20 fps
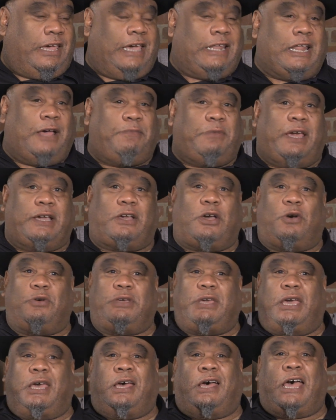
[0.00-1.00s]
And I'm like, oh
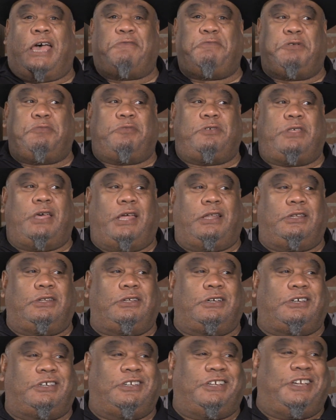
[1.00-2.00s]
yeah, I remember that
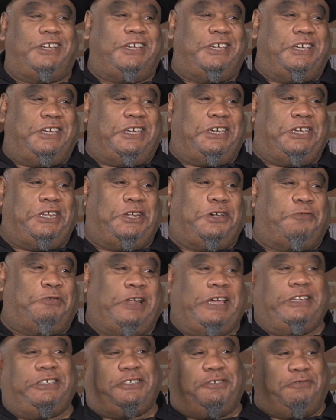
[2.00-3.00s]
look. You know, when
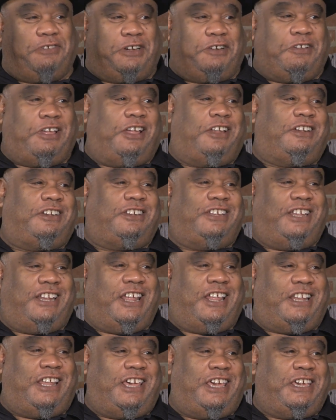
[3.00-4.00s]
I used to run around in
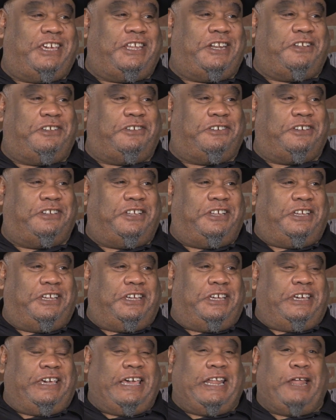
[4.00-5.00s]
LA, you know,
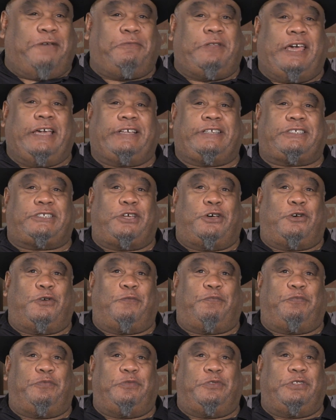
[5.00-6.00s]
and I'm like,
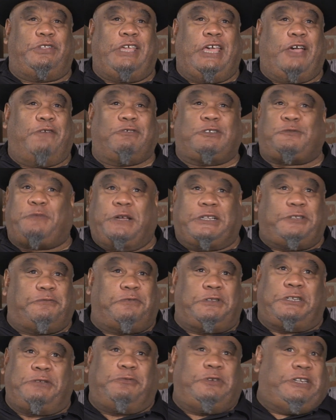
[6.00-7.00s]
so yeah,
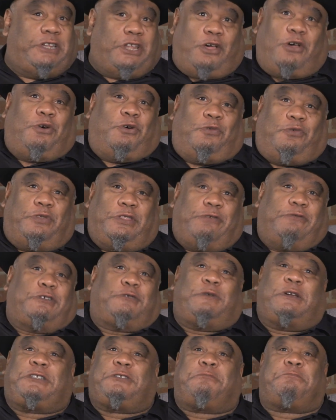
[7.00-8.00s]
respectability. We know that
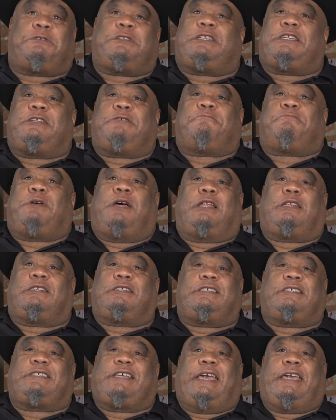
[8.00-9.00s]
respectability
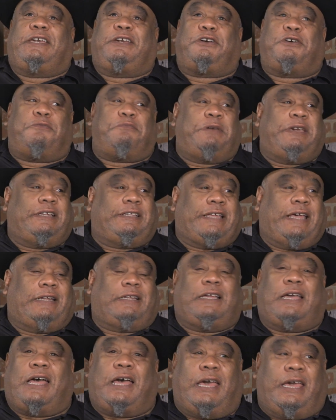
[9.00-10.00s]
politics ain't gonna make
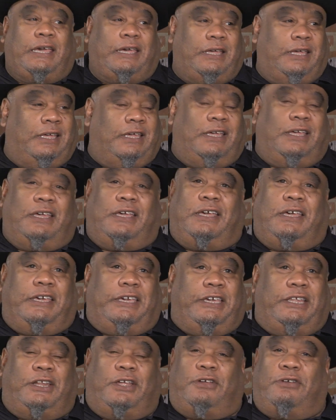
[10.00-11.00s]
that guy,
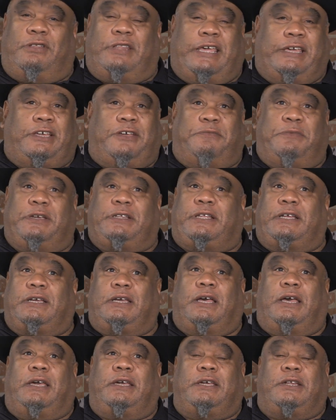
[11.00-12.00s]
you know, ain't gonna make that
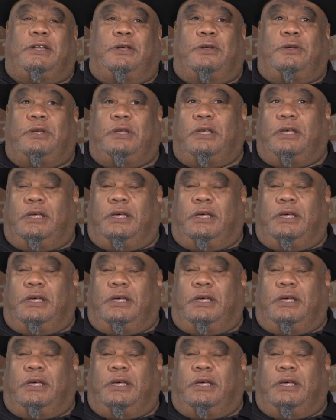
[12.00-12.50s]
guy, you know,